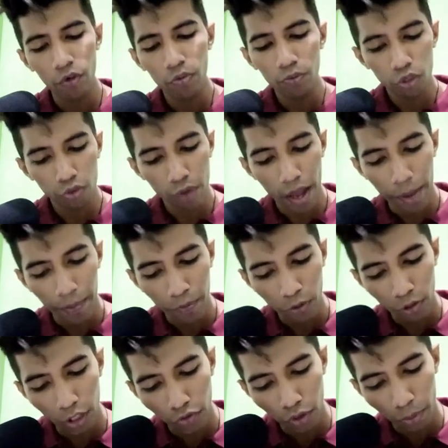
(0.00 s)
swap. So
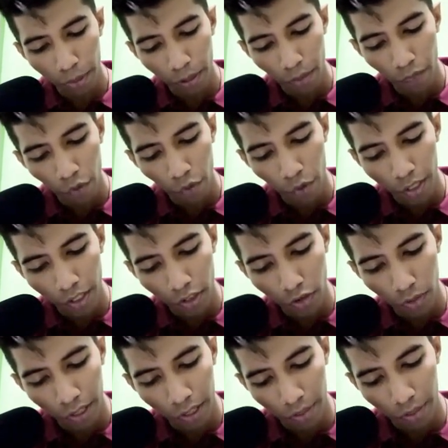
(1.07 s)
this will become 4 and this will
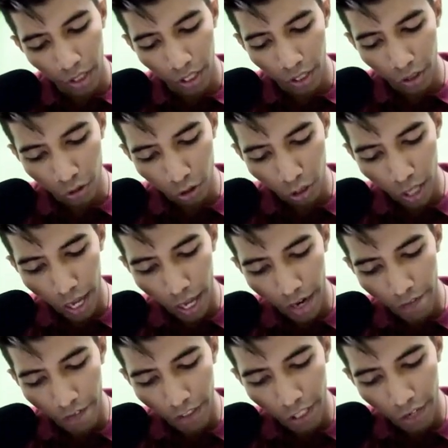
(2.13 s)
become 3. So the array
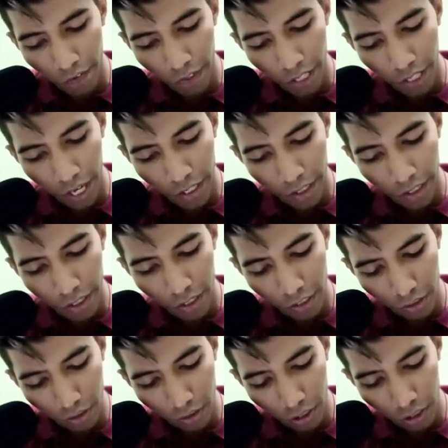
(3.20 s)
which I will get is
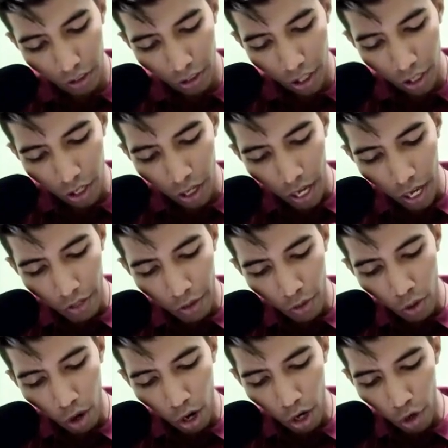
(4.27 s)
this, and you
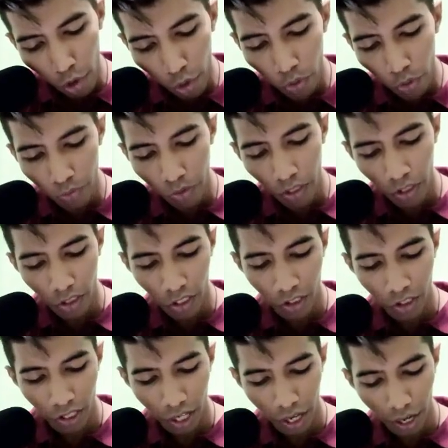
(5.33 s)
all know this
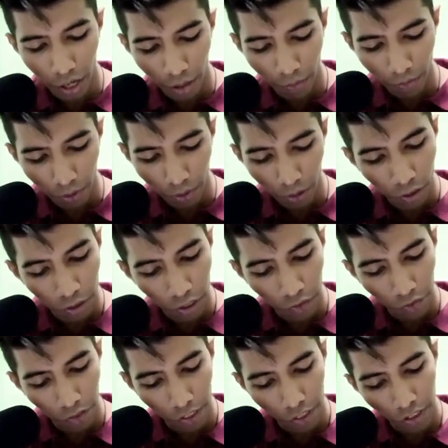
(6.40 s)
is a
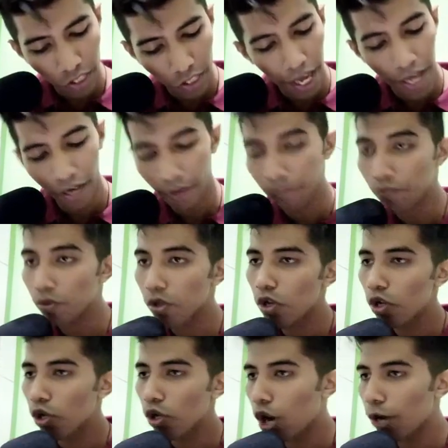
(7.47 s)
reverse array.
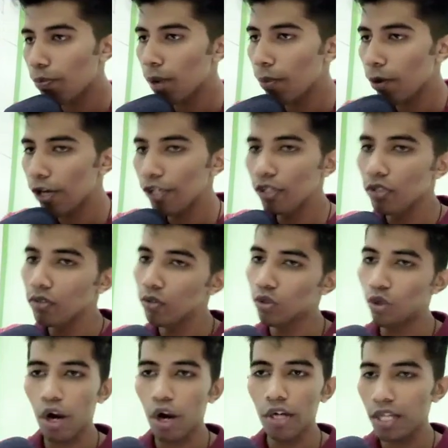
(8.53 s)
Got my point? You
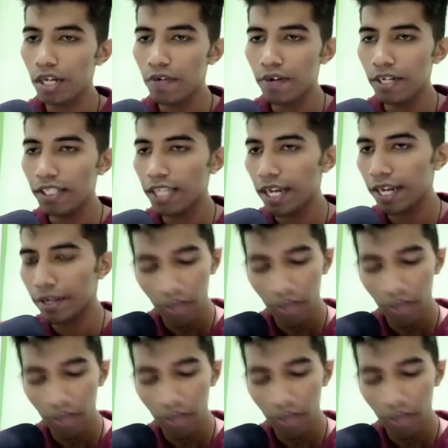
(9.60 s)
got the reverse array.